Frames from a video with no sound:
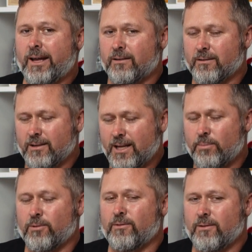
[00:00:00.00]
and
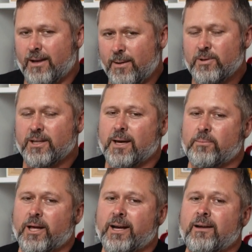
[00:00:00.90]
keep emptying that
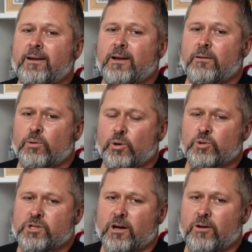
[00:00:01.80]
bladder, but
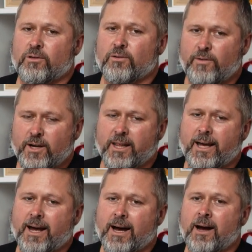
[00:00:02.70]
also the fitter
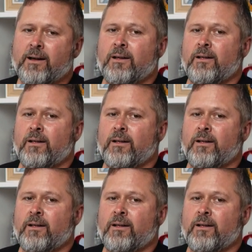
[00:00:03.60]
they are,